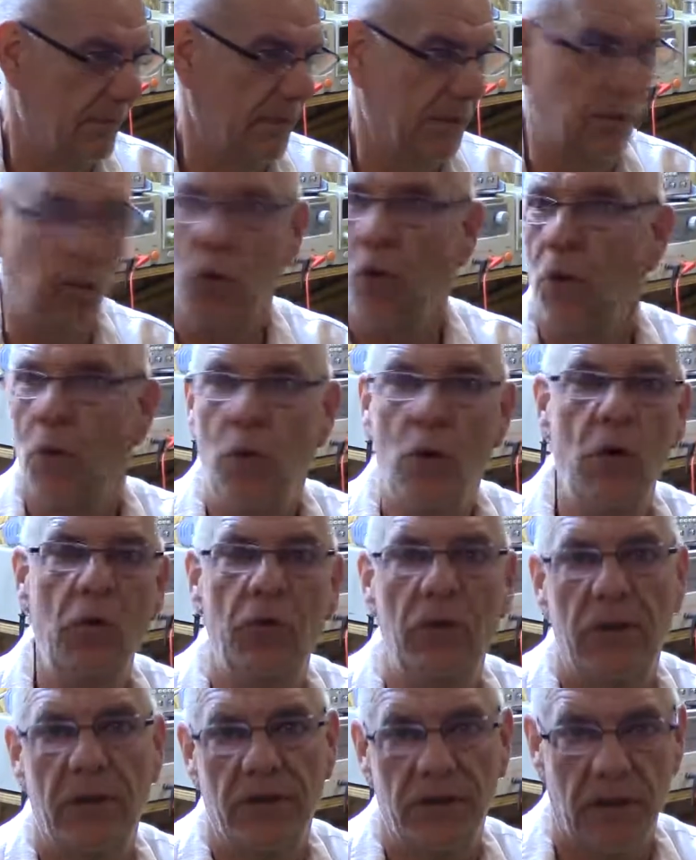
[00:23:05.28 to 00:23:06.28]
the whole room
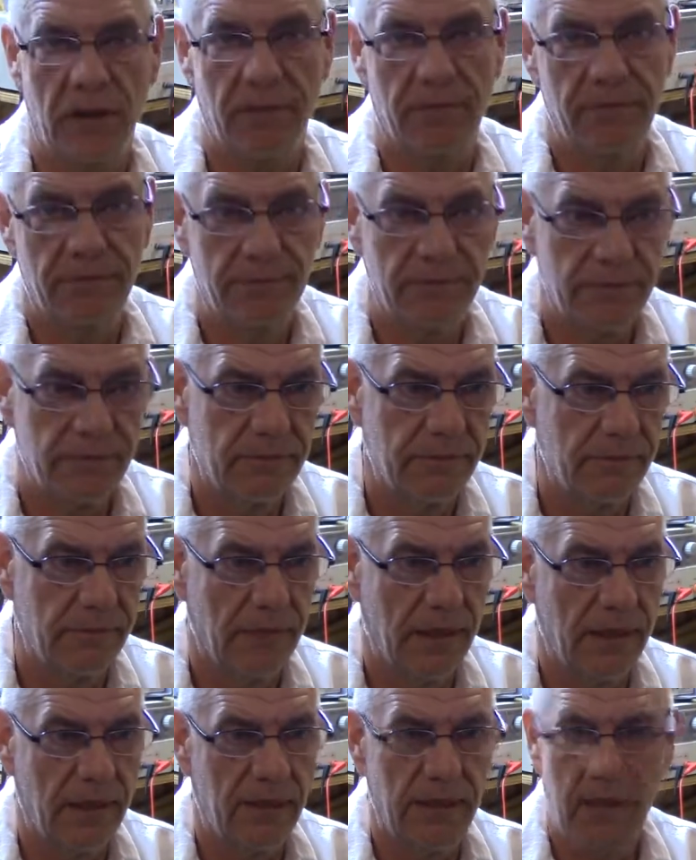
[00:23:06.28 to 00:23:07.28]
fills up,
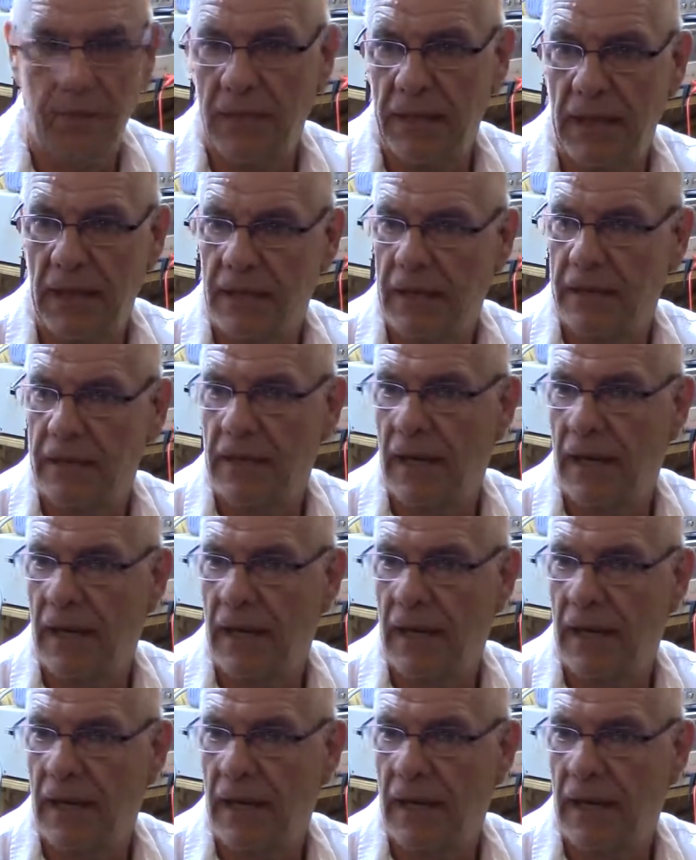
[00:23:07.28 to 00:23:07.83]
right? I mean, I